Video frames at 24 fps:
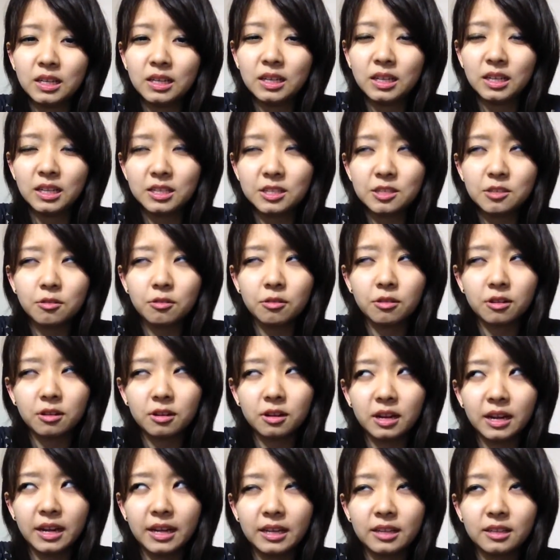it's sort
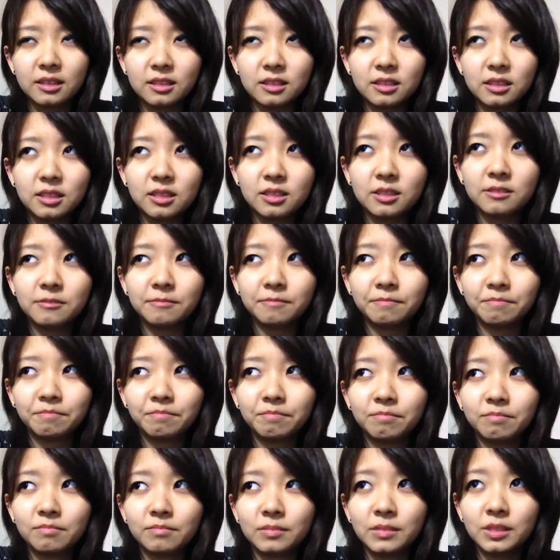of like,
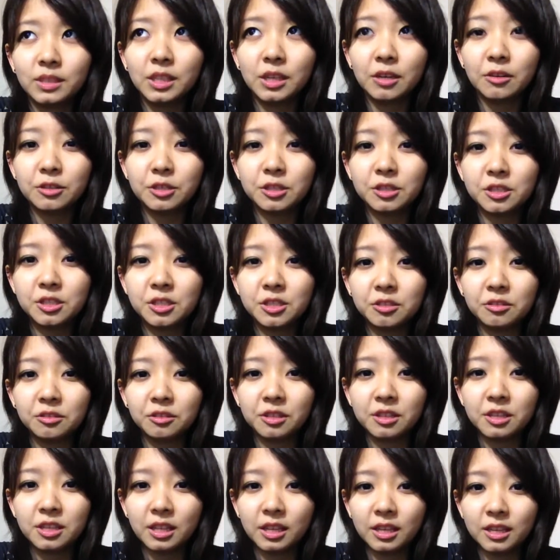you know, just do the
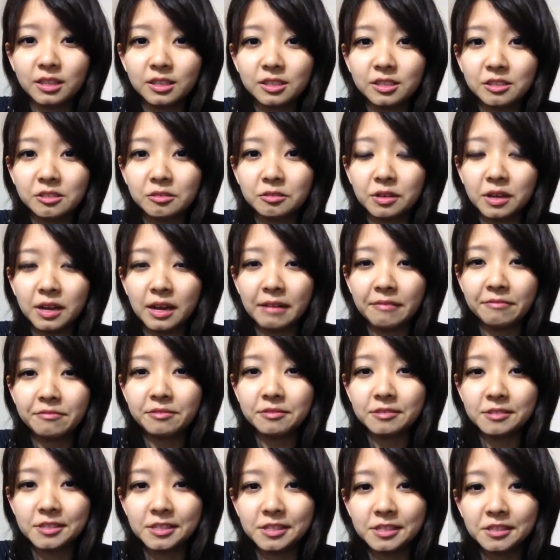things you have
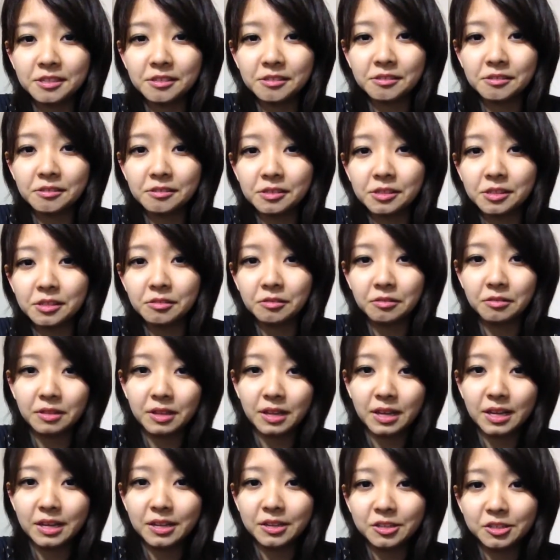to do so
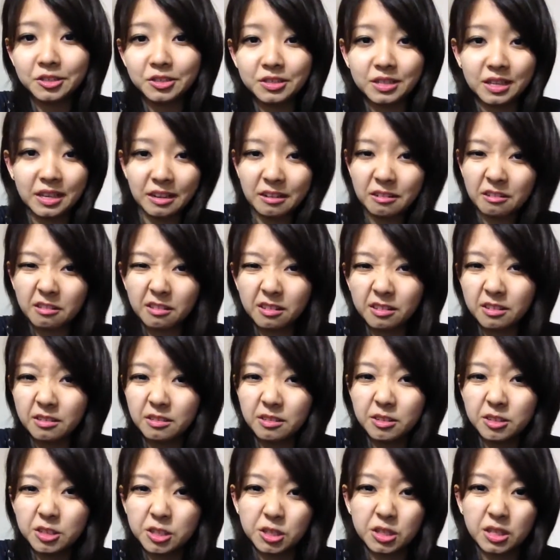that you just get it,
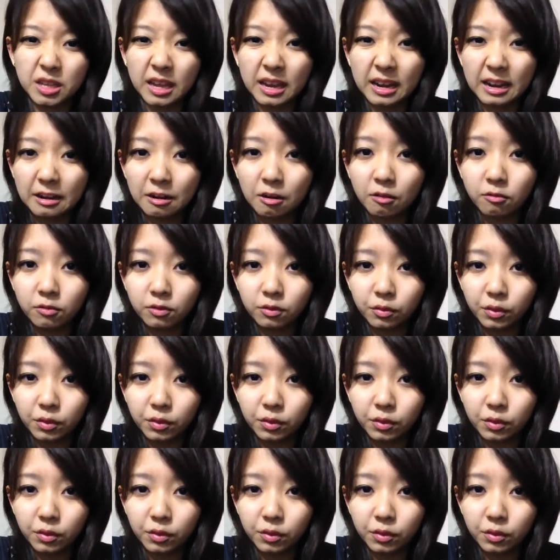you just get it over